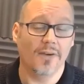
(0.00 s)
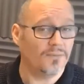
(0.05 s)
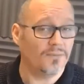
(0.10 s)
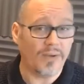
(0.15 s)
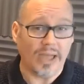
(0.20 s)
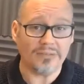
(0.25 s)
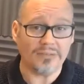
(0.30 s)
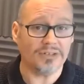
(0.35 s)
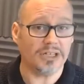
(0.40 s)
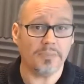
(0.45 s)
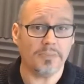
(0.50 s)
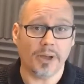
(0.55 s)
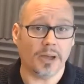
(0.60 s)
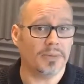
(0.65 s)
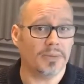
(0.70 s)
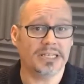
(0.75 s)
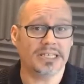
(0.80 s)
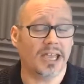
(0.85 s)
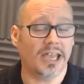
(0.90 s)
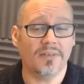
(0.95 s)
Founded by
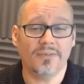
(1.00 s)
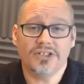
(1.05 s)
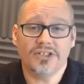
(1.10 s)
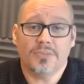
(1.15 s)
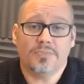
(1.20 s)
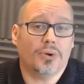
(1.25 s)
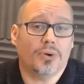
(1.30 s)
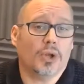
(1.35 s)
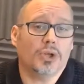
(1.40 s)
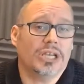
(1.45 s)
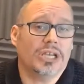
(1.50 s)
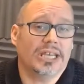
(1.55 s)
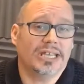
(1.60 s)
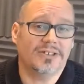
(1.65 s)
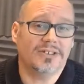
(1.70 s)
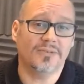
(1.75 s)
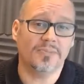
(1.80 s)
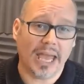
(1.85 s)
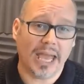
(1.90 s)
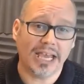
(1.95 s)
myself as a
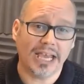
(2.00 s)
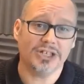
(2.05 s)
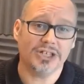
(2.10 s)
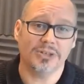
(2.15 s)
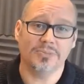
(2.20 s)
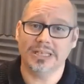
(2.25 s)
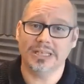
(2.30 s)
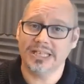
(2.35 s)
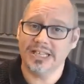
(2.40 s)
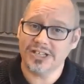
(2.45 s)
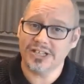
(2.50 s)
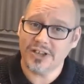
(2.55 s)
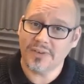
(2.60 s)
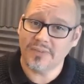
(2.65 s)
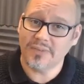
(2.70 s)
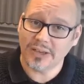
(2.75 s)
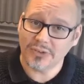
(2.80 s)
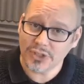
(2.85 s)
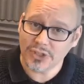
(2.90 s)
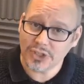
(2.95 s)
project of passion because I
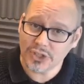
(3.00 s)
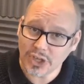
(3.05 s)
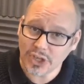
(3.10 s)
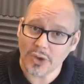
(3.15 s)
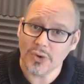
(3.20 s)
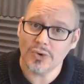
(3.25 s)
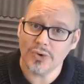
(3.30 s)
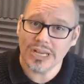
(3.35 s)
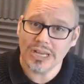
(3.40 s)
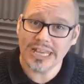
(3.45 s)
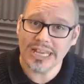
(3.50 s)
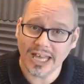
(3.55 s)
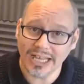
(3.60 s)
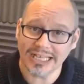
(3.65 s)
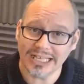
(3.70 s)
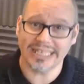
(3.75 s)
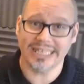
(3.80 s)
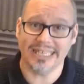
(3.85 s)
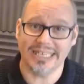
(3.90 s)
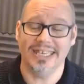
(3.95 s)
felt so
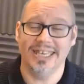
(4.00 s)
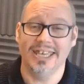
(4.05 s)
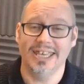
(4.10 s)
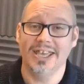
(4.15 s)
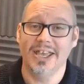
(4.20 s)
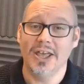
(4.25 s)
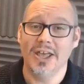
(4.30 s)
lucky